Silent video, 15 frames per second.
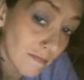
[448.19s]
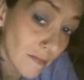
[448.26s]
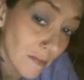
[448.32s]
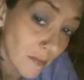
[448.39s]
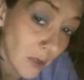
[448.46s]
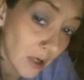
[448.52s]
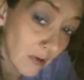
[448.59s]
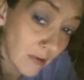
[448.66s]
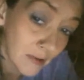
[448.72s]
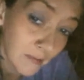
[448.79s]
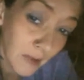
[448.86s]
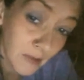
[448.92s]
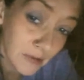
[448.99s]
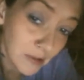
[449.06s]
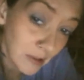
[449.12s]
where I was
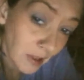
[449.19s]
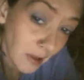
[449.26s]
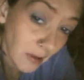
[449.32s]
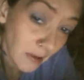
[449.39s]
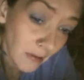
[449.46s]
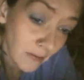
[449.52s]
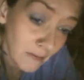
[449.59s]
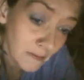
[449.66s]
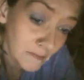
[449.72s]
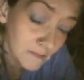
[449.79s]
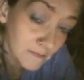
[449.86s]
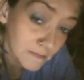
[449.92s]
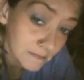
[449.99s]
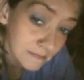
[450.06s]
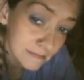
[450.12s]
supposed to go.
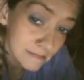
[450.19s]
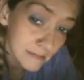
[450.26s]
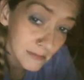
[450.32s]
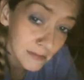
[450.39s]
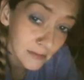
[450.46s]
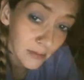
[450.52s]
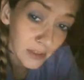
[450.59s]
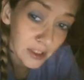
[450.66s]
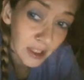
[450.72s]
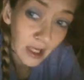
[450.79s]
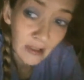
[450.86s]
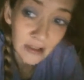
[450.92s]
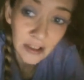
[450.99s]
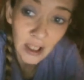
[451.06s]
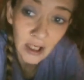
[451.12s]
I was
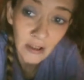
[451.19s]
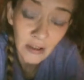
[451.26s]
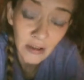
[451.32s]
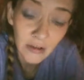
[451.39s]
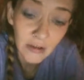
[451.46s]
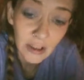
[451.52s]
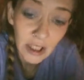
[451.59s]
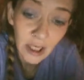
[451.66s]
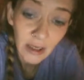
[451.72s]
down in that hole.